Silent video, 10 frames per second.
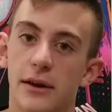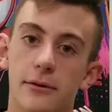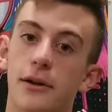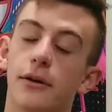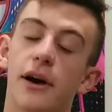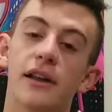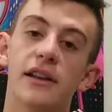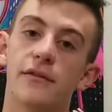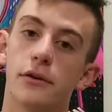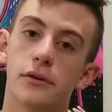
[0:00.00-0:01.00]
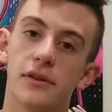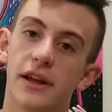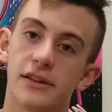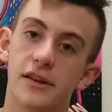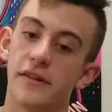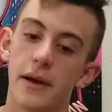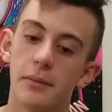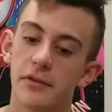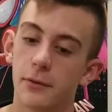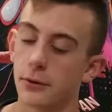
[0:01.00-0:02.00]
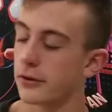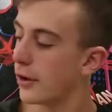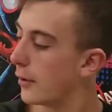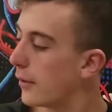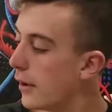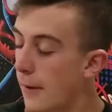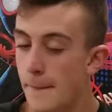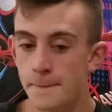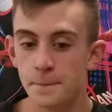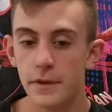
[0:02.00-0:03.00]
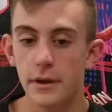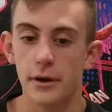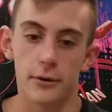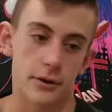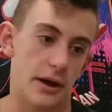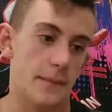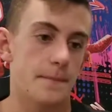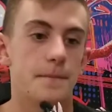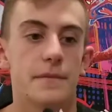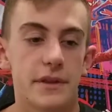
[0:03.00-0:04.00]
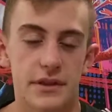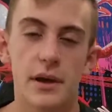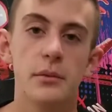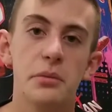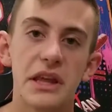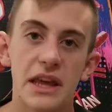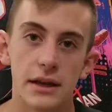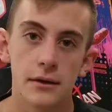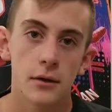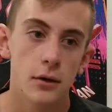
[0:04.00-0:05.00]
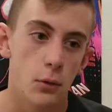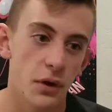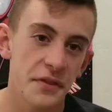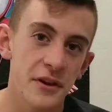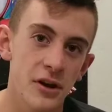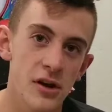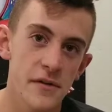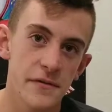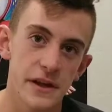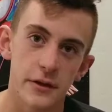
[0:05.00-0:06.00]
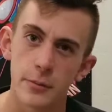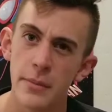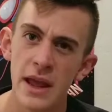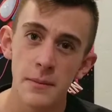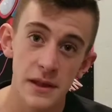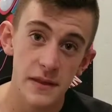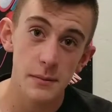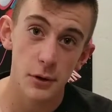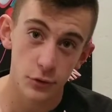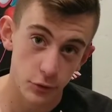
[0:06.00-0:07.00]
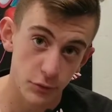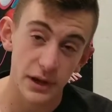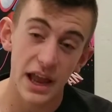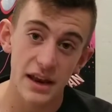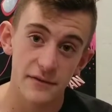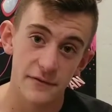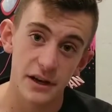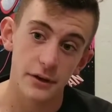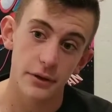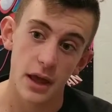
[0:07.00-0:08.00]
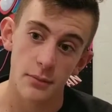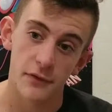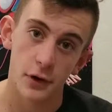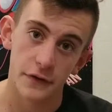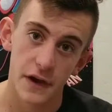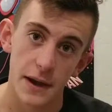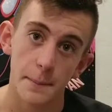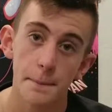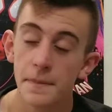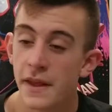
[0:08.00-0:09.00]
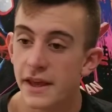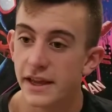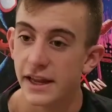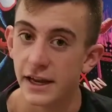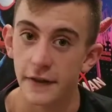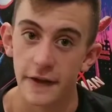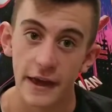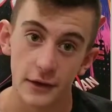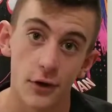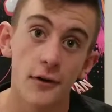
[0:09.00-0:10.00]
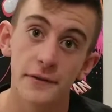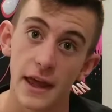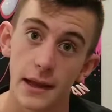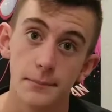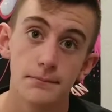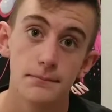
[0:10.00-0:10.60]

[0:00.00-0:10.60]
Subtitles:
don't know. I'd never done that before, so okay. Time to begin. What the Golf is maybe the most creative video game of all time. It is a golf game